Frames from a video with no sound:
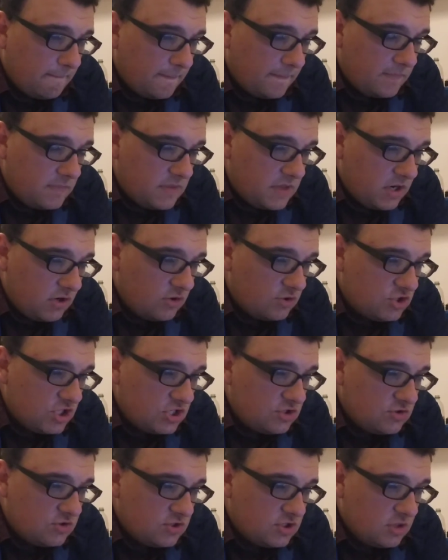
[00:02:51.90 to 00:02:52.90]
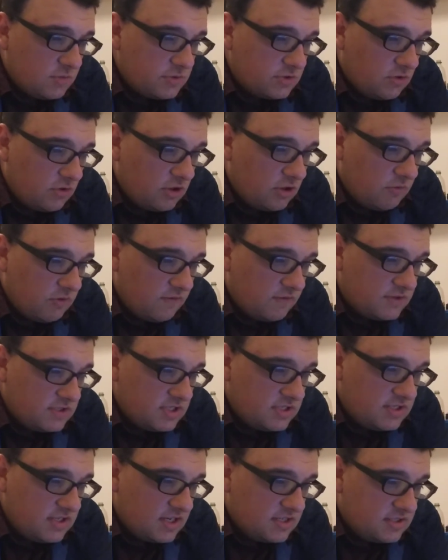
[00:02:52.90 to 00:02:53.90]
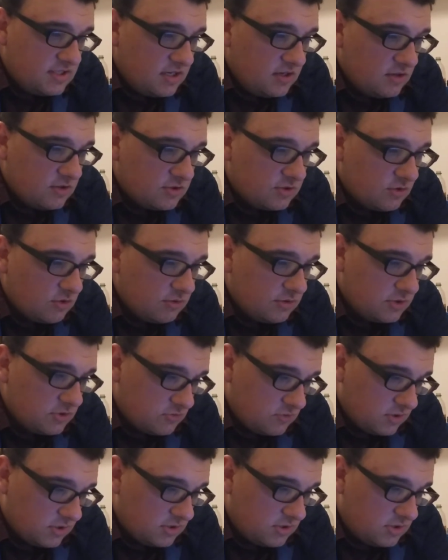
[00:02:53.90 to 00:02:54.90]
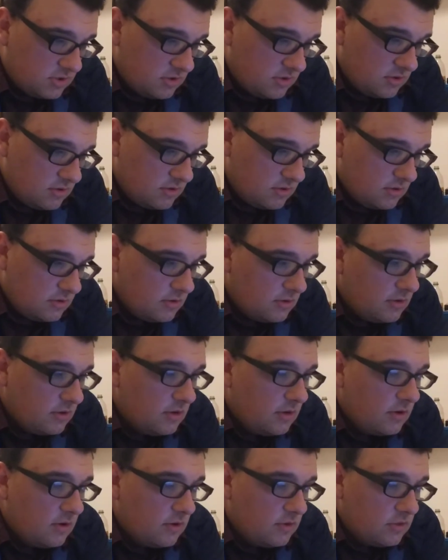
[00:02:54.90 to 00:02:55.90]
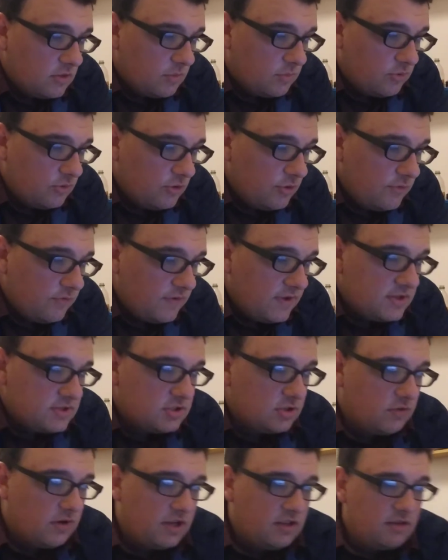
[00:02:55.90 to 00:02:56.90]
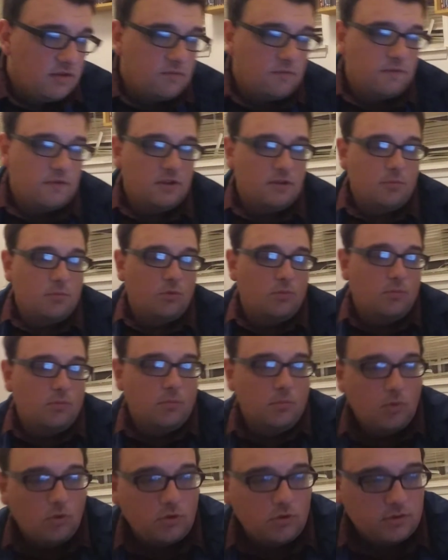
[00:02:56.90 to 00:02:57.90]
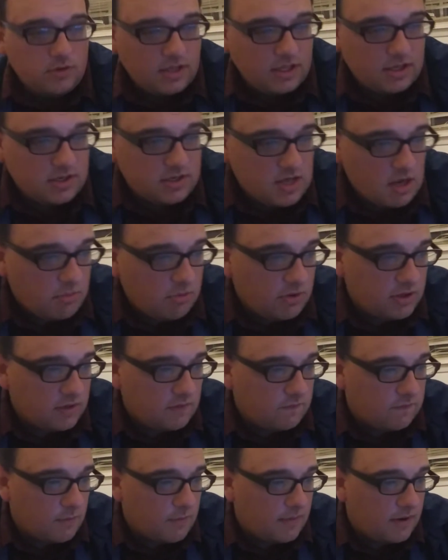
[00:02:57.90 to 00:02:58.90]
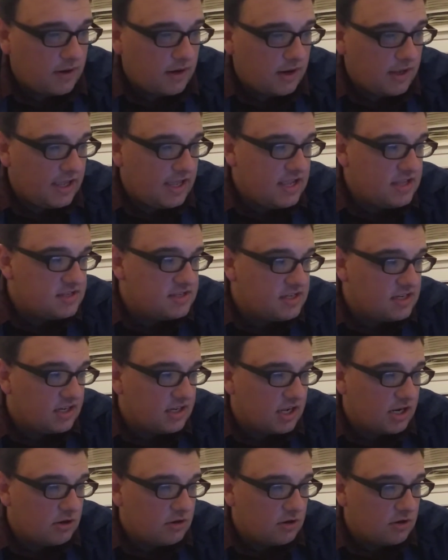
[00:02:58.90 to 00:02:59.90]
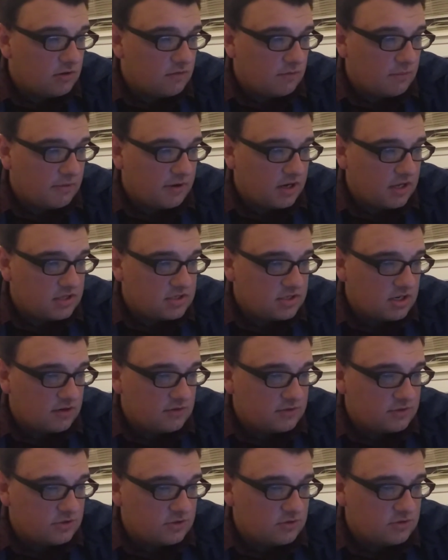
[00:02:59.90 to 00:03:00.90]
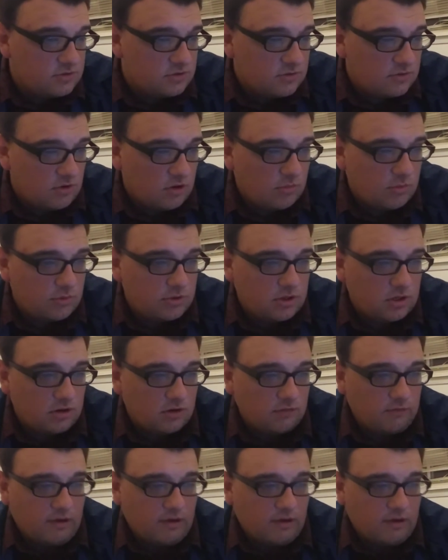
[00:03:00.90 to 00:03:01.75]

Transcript: there are changes to some school in the way for CCS to unit the school districts. The proof is the grade level feeling more than doubling from 1,800 from around 1,800 students to a normal year, around